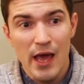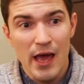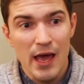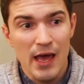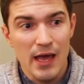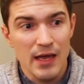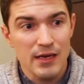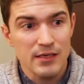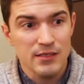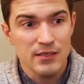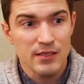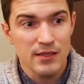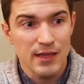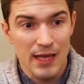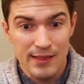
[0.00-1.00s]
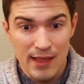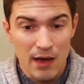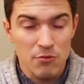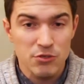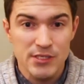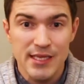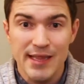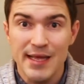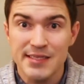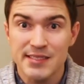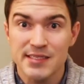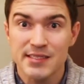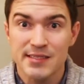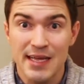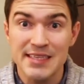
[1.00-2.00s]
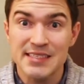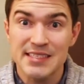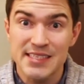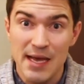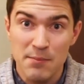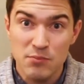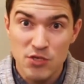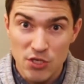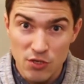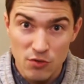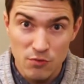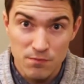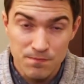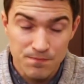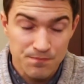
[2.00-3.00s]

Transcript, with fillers: And that, that I would say that's, that's step two